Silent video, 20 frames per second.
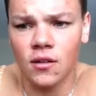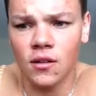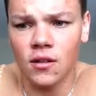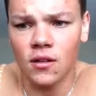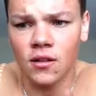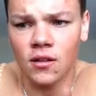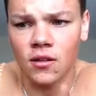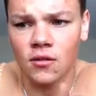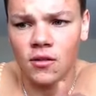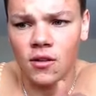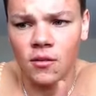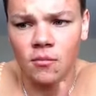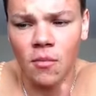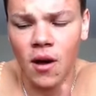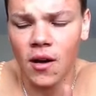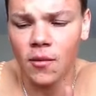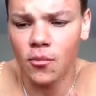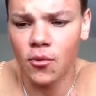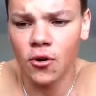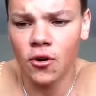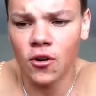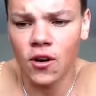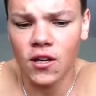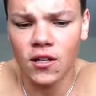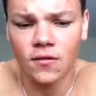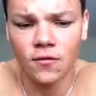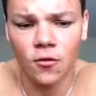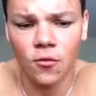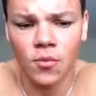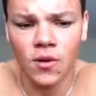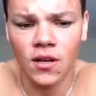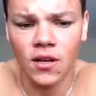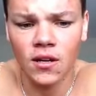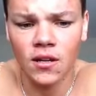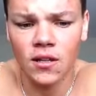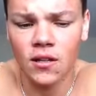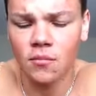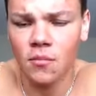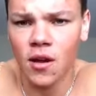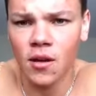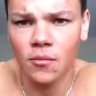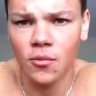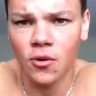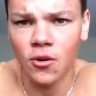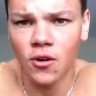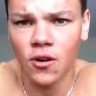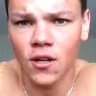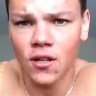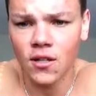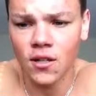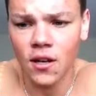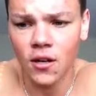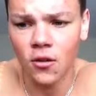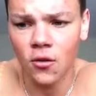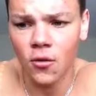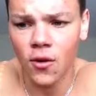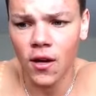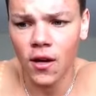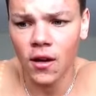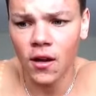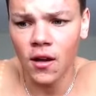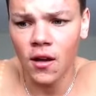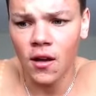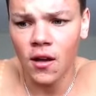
It might progress for beginners, it might progress that quick,